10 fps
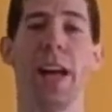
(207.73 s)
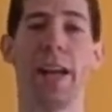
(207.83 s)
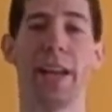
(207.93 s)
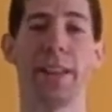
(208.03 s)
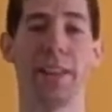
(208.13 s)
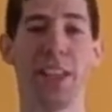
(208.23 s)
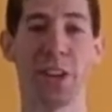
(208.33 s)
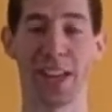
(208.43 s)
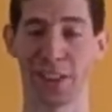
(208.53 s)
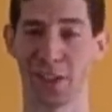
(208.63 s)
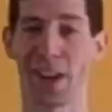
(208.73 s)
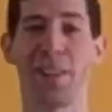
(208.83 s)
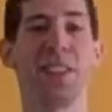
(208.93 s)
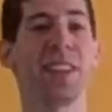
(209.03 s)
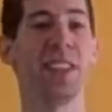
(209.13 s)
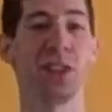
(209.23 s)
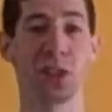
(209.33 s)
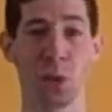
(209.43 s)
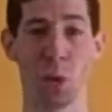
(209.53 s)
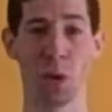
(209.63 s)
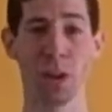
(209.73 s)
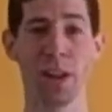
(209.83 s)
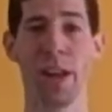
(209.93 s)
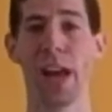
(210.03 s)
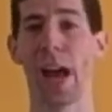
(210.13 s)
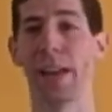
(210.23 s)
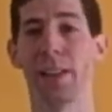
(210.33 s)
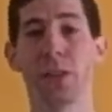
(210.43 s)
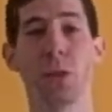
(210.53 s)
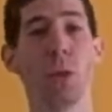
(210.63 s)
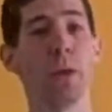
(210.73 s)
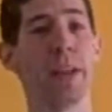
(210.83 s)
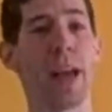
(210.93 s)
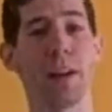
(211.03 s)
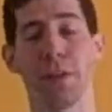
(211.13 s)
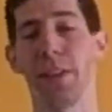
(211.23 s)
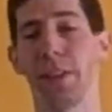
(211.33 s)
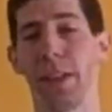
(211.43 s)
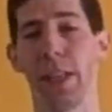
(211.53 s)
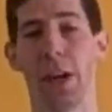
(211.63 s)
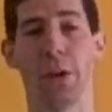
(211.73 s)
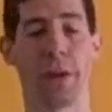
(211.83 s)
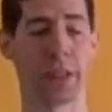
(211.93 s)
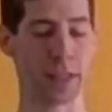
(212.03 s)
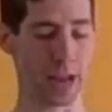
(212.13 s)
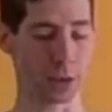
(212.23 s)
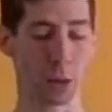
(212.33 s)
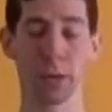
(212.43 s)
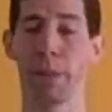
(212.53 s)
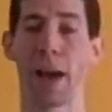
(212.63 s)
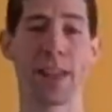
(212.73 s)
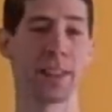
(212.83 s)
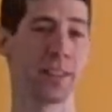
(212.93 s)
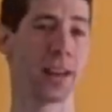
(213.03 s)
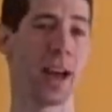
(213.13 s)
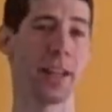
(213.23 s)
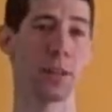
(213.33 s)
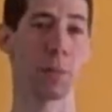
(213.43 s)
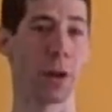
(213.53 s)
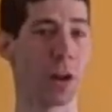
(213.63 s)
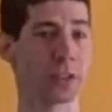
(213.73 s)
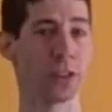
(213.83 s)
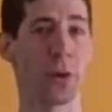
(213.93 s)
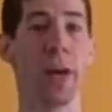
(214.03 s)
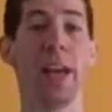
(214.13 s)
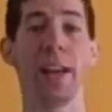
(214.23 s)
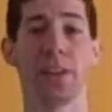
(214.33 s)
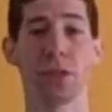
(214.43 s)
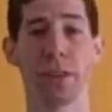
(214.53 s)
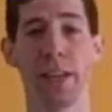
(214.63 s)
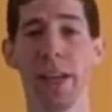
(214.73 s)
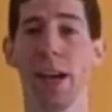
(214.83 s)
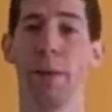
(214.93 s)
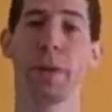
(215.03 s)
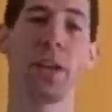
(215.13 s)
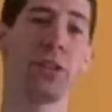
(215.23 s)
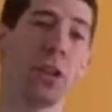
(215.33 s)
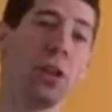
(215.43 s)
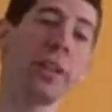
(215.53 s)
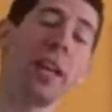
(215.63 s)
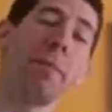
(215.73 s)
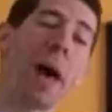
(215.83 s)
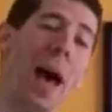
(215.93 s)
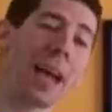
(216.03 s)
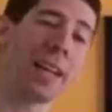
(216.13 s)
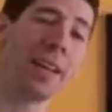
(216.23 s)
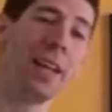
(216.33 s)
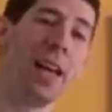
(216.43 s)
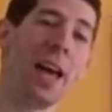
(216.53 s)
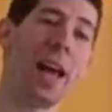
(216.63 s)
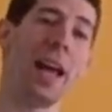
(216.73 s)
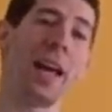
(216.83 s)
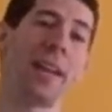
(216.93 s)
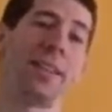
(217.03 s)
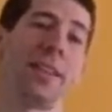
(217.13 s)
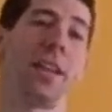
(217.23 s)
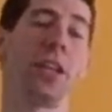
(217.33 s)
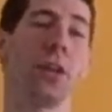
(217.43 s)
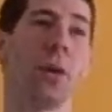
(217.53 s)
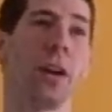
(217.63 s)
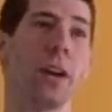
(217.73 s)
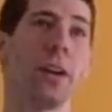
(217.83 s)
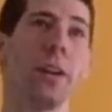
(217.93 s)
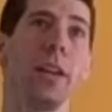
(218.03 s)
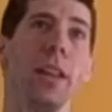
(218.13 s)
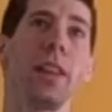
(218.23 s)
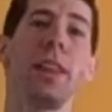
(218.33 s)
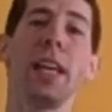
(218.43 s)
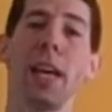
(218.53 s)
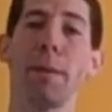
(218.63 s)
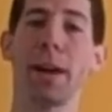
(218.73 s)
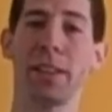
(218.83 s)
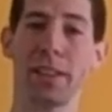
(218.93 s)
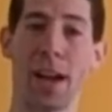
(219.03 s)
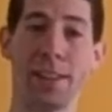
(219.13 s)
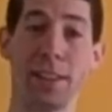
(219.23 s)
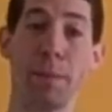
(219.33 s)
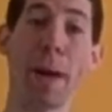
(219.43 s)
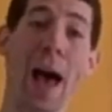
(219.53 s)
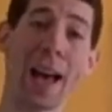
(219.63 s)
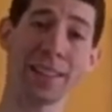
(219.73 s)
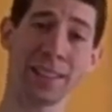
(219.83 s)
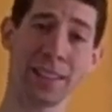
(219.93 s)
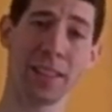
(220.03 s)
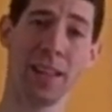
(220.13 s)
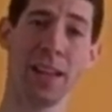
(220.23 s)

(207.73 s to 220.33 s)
And the answer is obviously it's school, and it's school in every in not only math and science but also history, because you're looking back and you're thinking about designs in the past